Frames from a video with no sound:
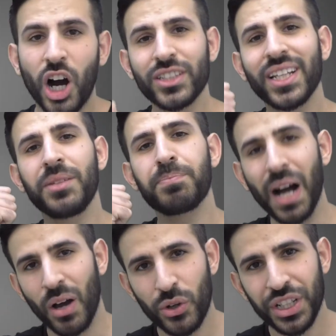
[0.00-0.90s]
Are they
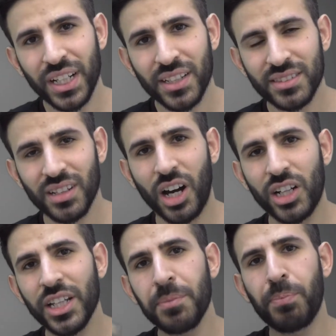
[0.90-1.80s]
empowering us? Are
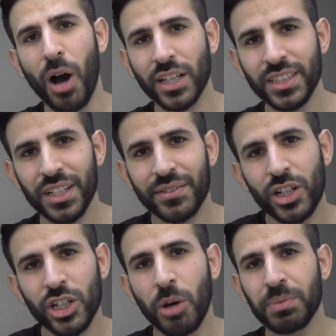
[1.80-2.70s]
they positive? Are
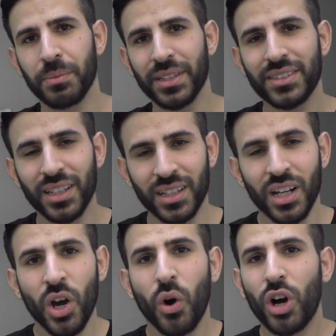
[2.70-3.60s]
they optimistic?
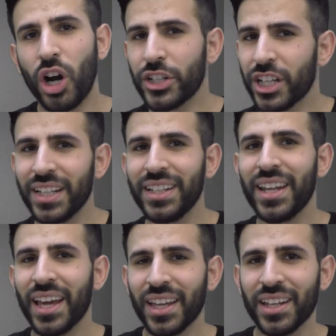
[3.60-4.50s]
Or are they
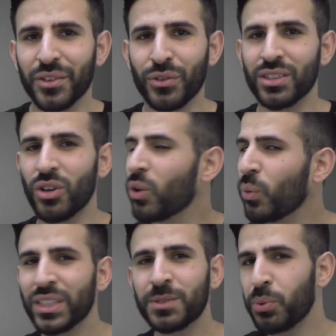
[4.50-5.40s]
negative and
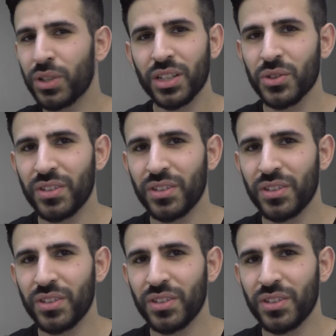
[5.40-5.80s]
always putting you